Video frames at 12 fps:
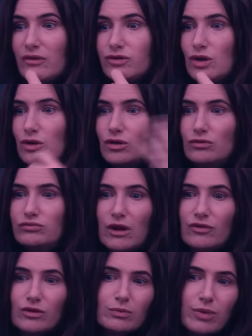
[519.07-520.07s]
Yeah, no, that
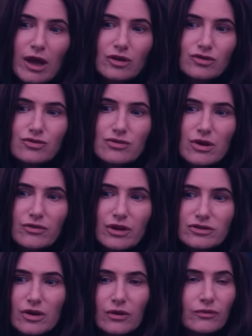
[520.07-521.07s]
was
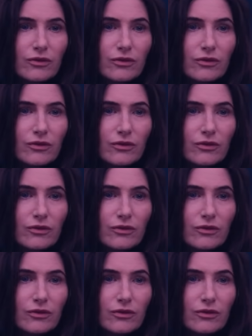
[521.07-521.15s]
probably